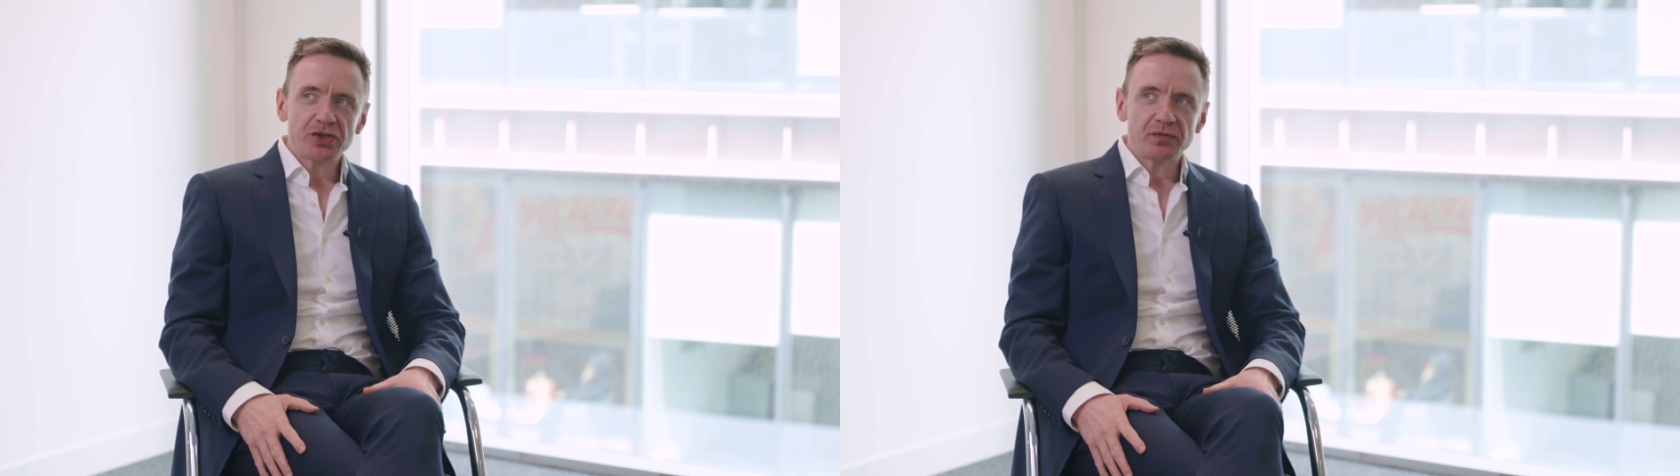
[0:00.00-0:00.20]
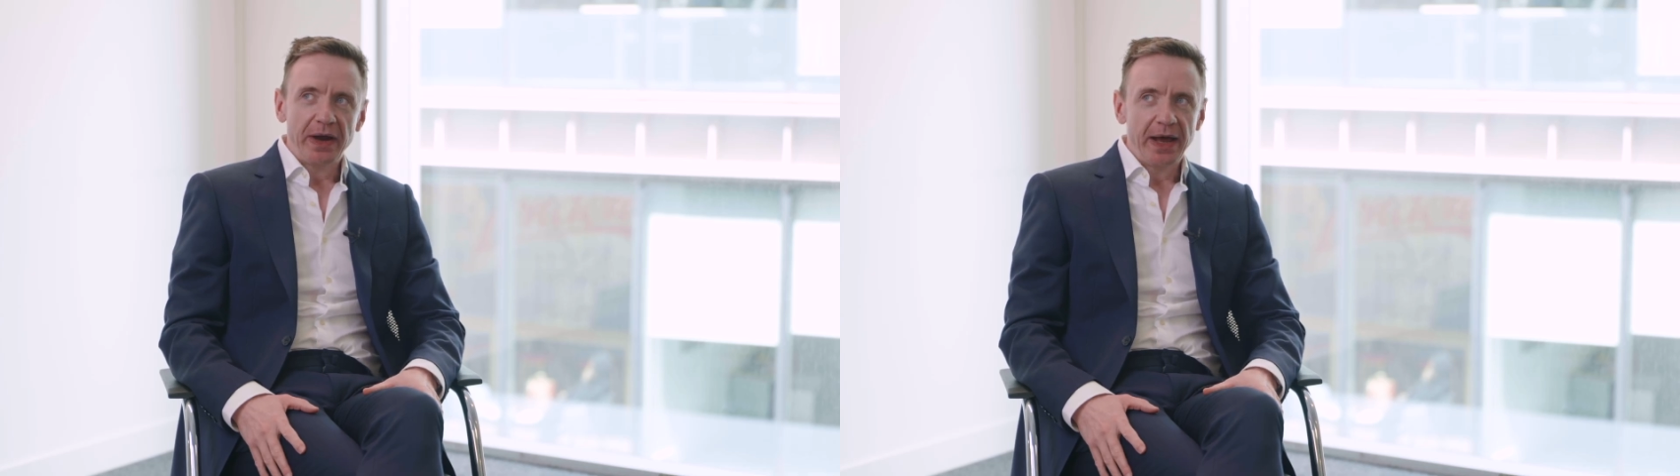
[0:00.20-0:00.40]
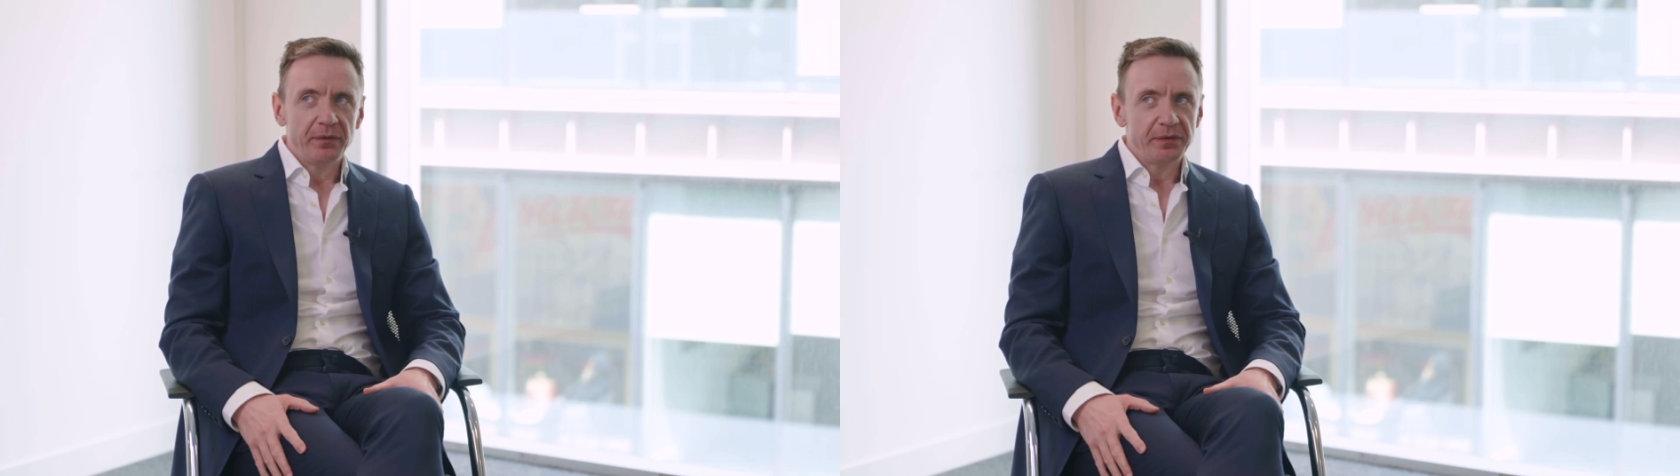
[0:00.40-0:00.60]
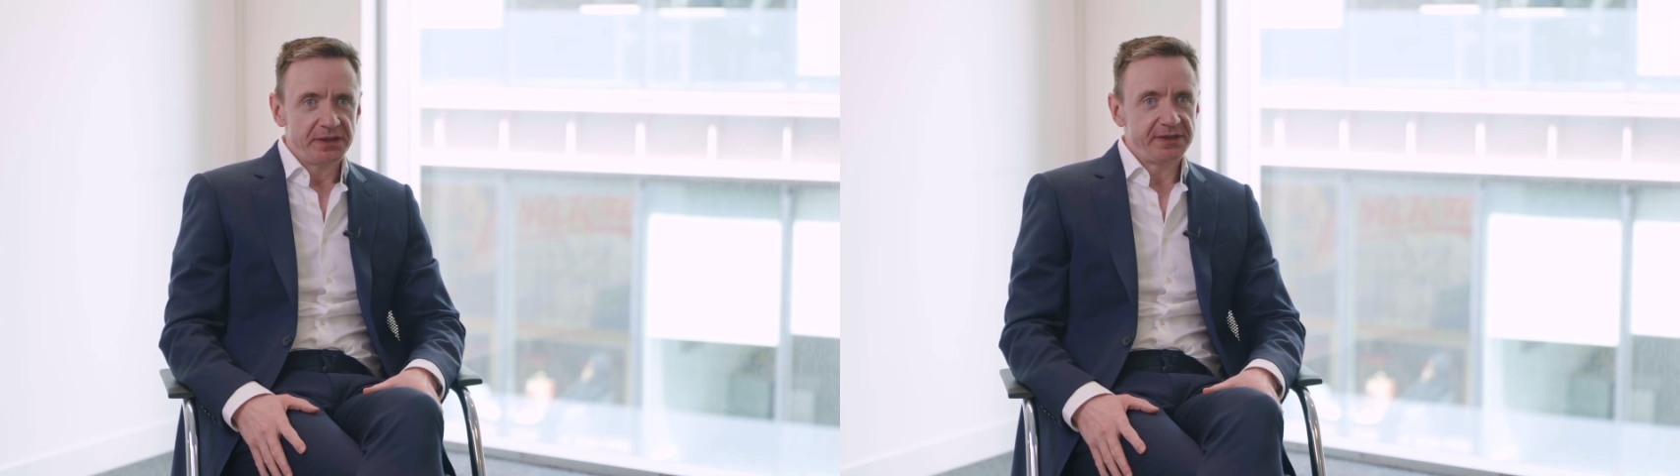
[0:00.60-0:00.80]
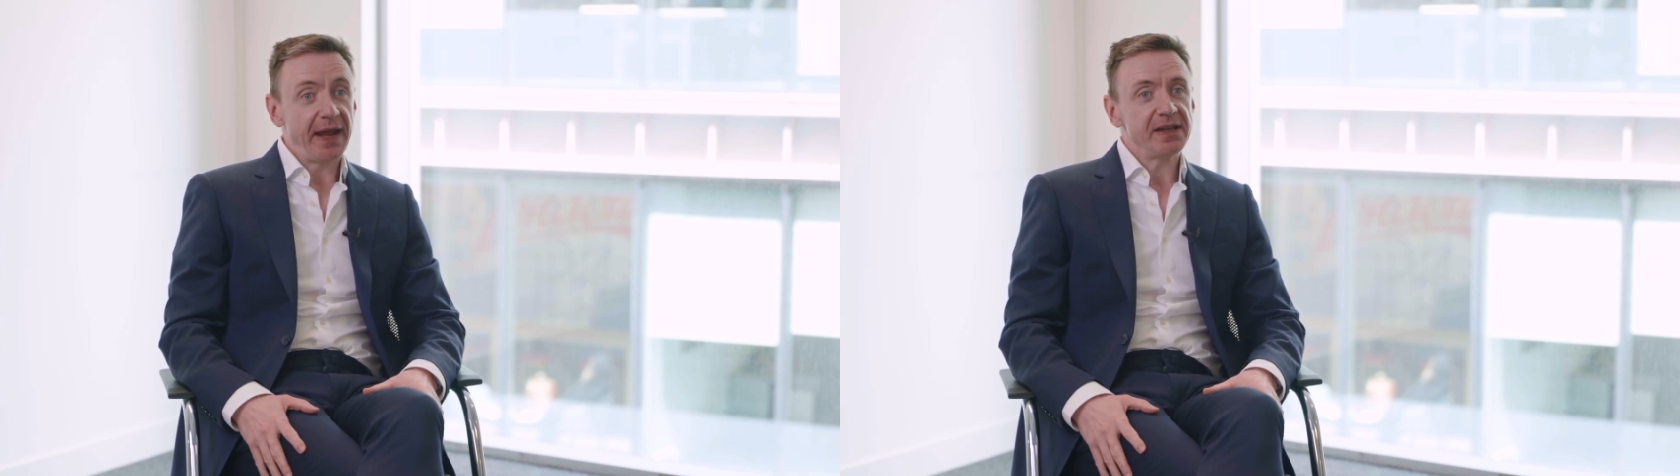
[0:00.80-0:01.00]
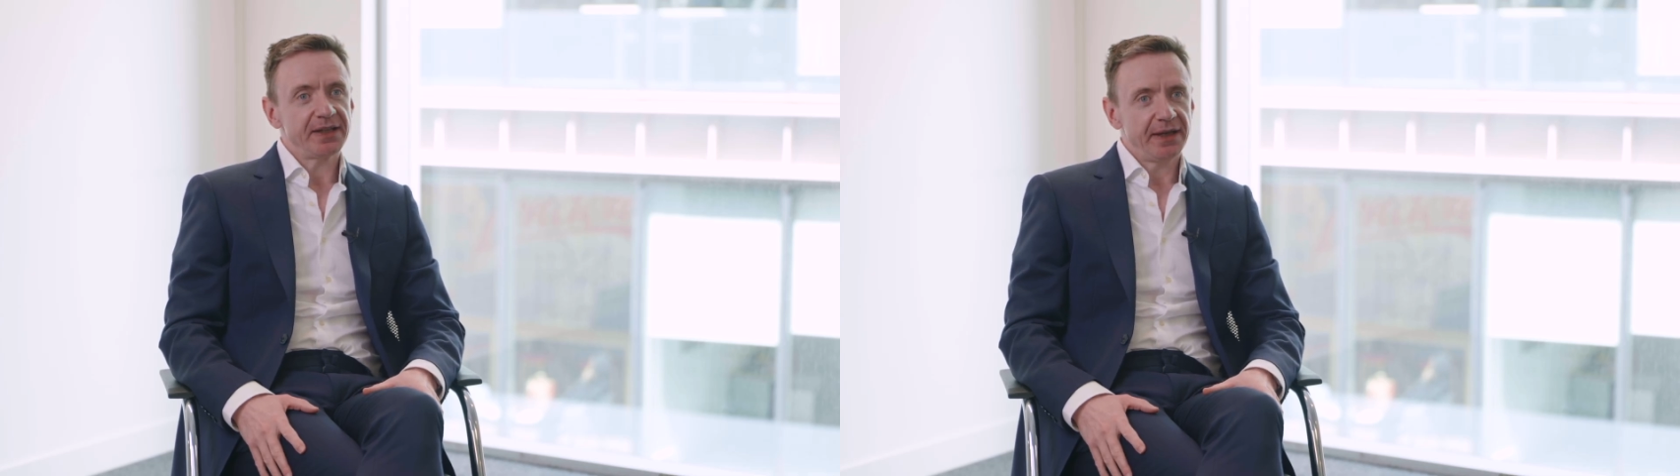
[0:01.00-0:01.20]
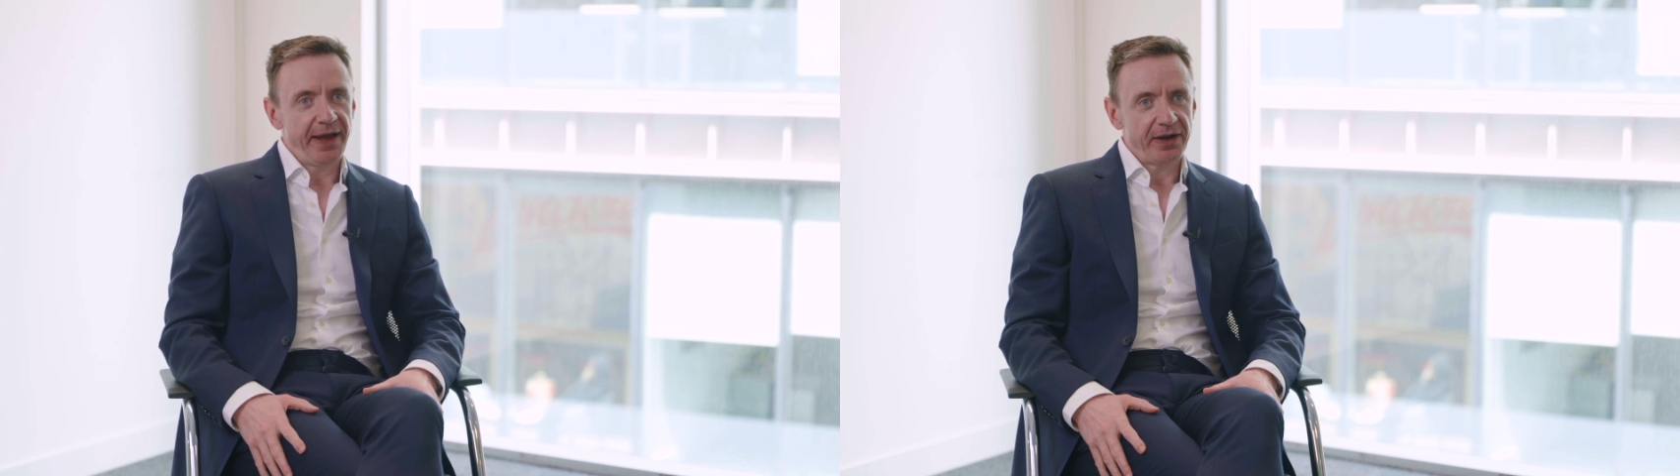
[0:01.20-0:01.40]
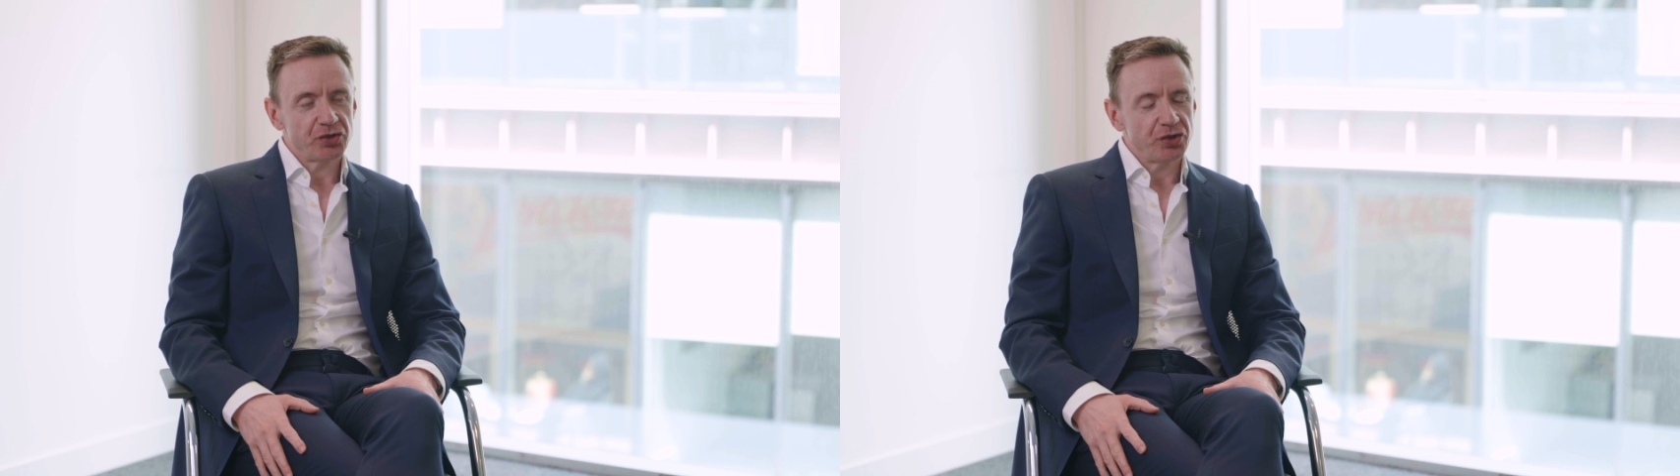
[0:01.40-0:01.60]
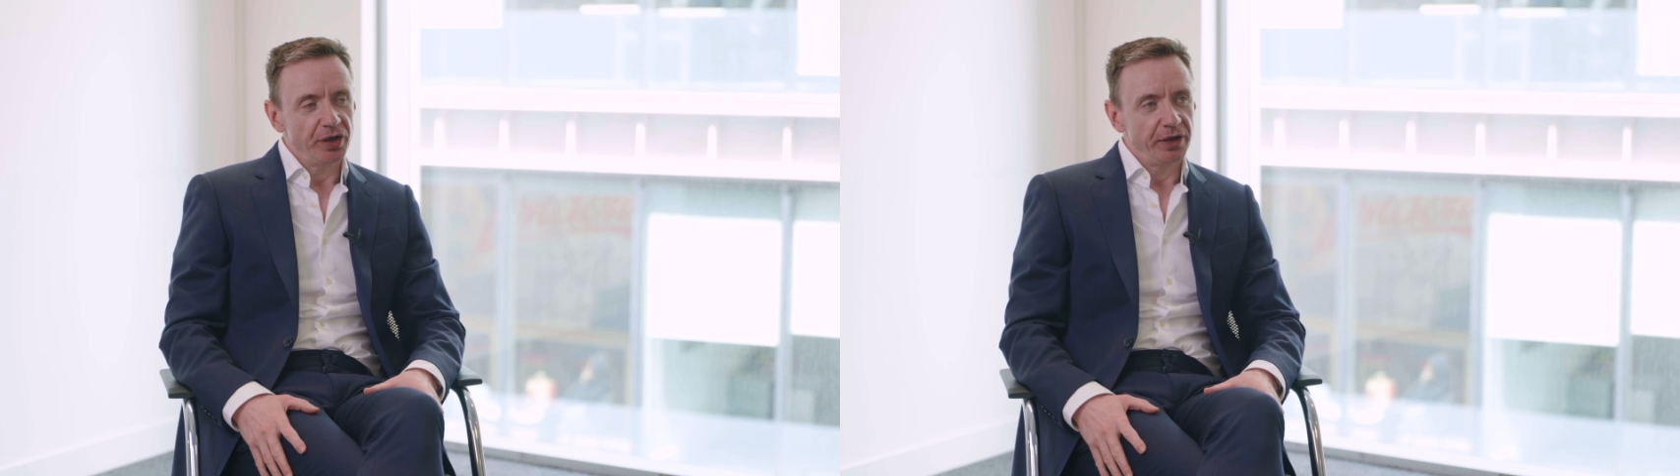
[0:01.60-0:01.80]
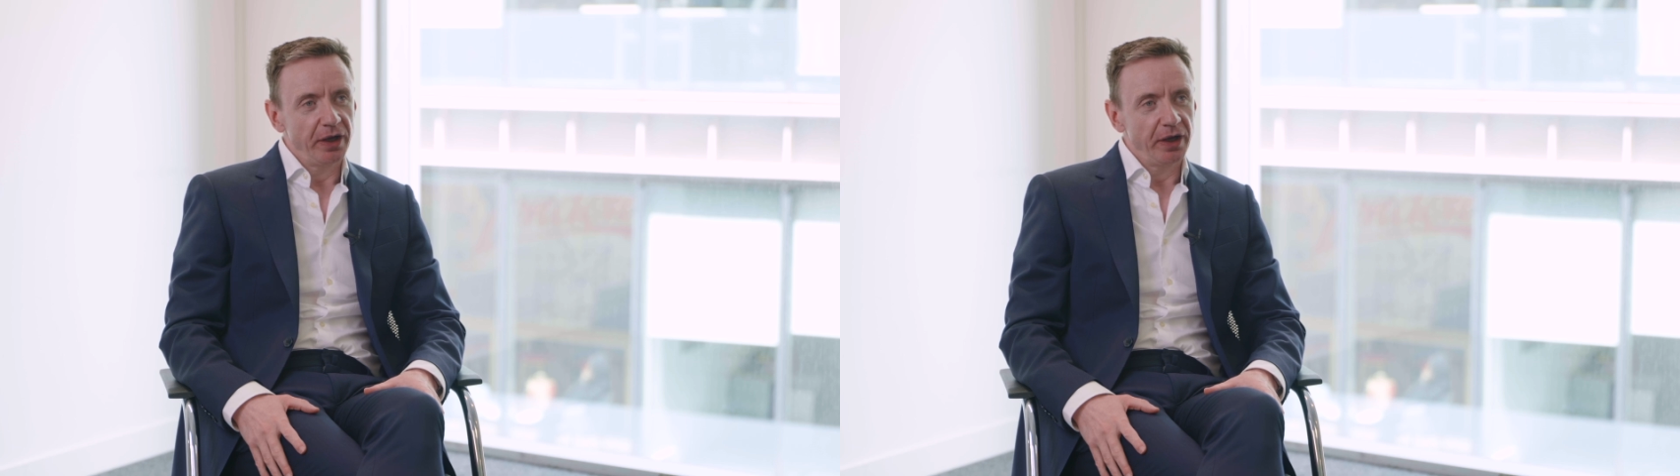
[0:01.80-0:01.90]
around data collection.